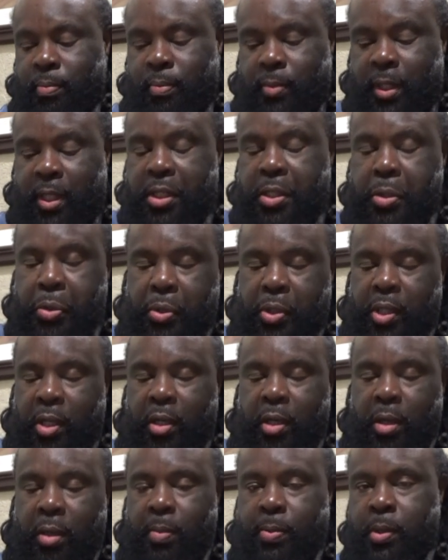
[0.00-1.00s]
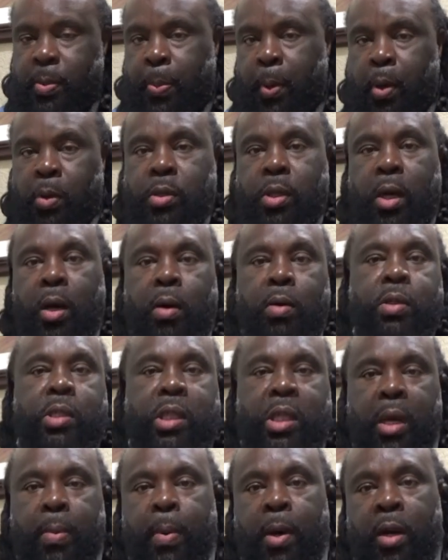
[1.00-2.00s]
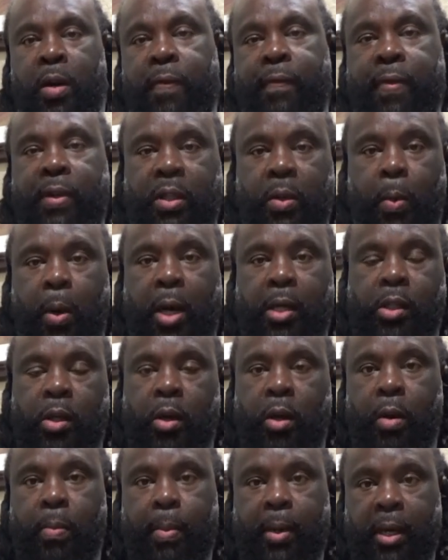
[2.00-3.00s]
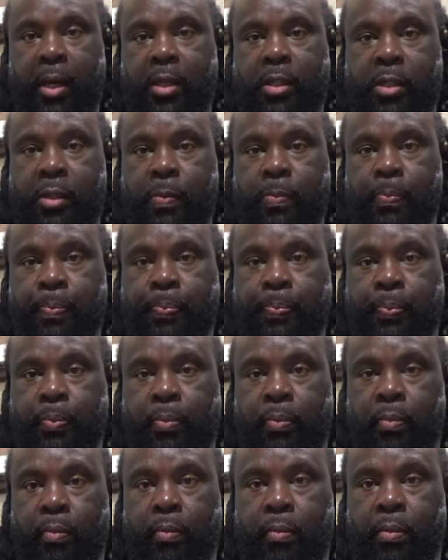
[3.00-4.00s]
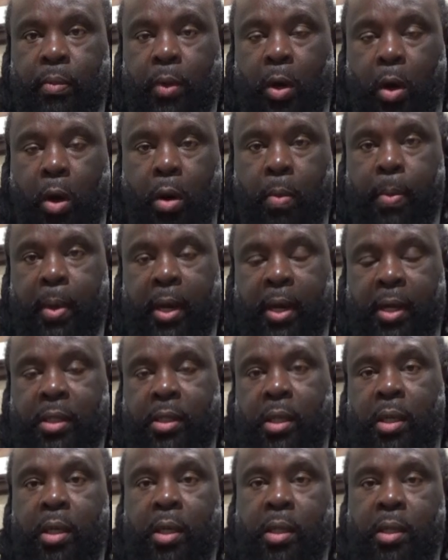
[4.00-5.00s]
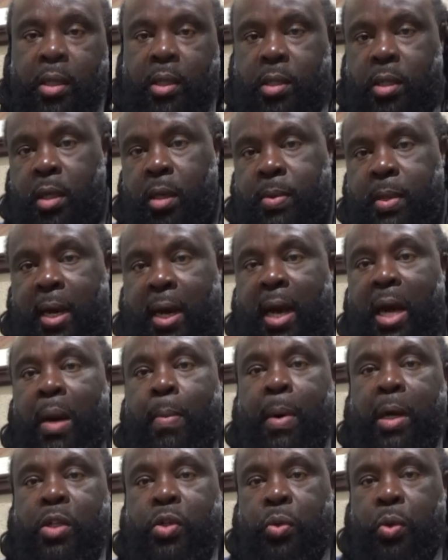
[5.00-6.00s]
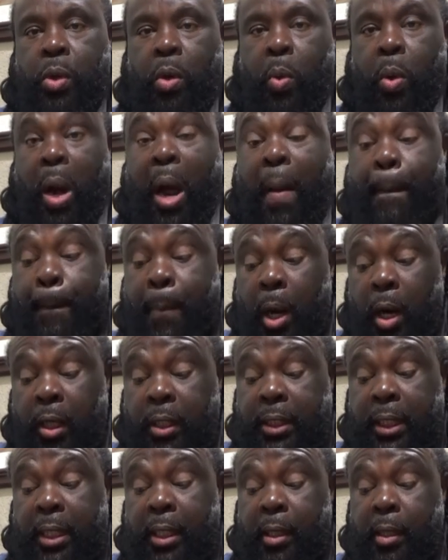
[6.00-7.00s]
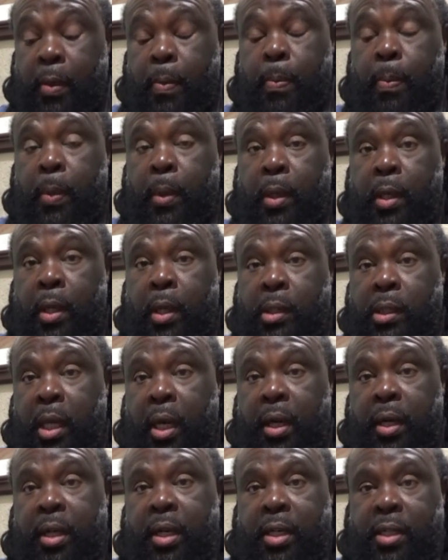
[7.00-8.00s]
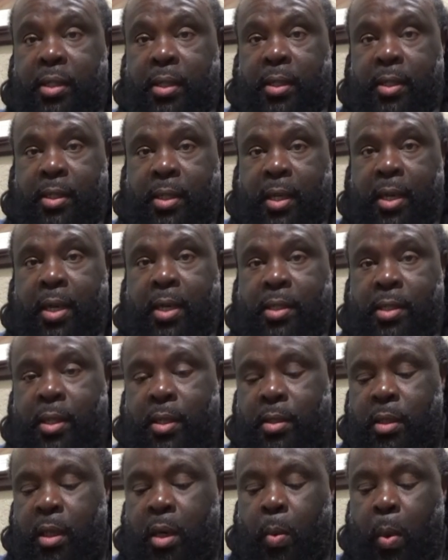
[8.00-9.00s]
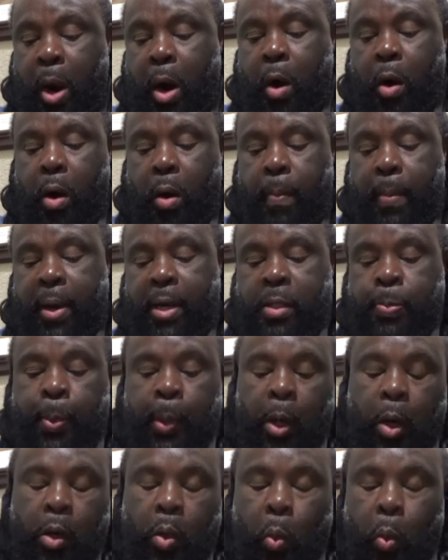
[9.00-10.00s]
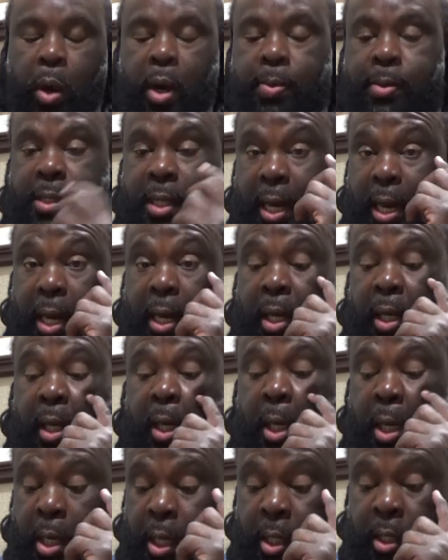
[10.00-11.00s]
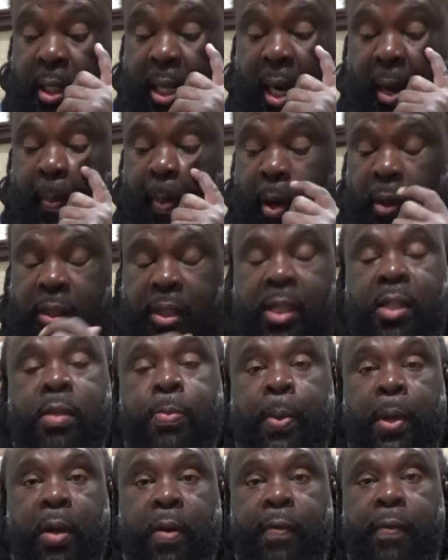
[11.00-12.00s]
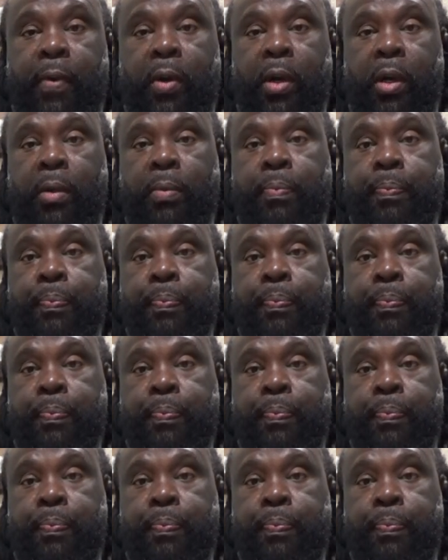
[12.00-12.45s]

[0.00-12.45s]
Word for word: this new sub supposed to hold seven hundred fifty watts R M S. R M S. The subs I got in my truck, when I bought them, they initially said six hundred watt R M S, but on the website that I bought this speaker from,